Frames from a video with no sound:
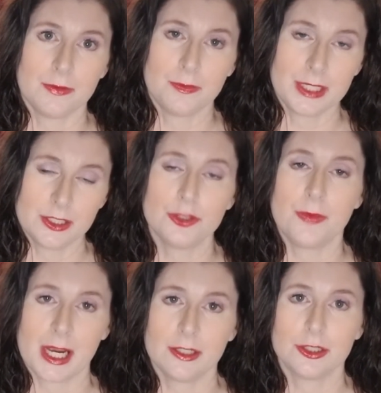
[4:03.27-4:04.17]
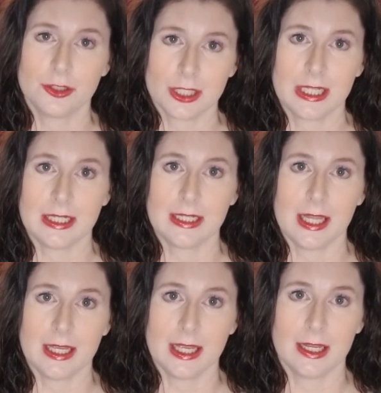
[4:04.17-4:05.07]
potential buyers are looking
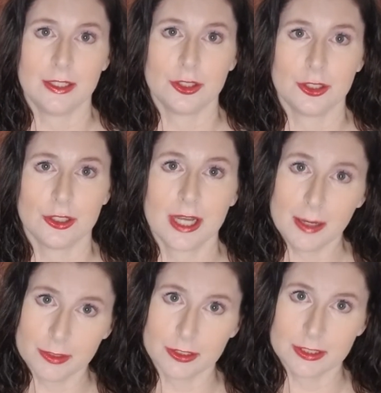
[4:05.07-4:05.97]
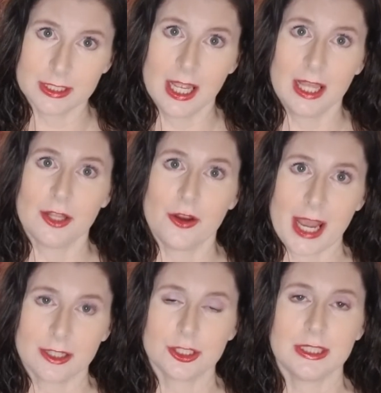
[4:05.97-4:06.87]
in your cupboards, they're
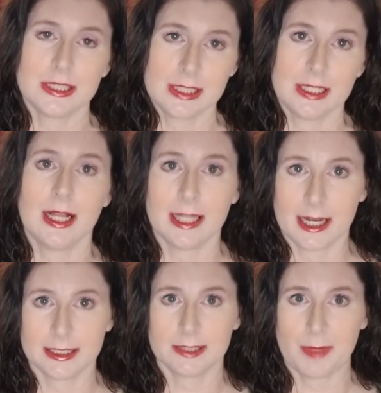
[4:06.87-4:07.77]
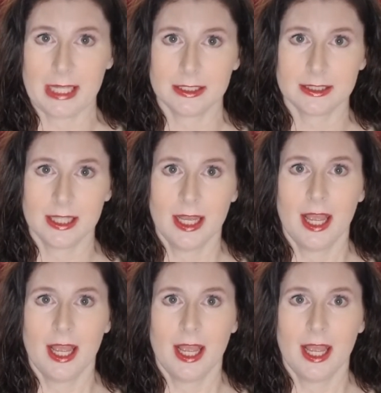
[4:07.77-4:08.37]
actually seeing a lot of space.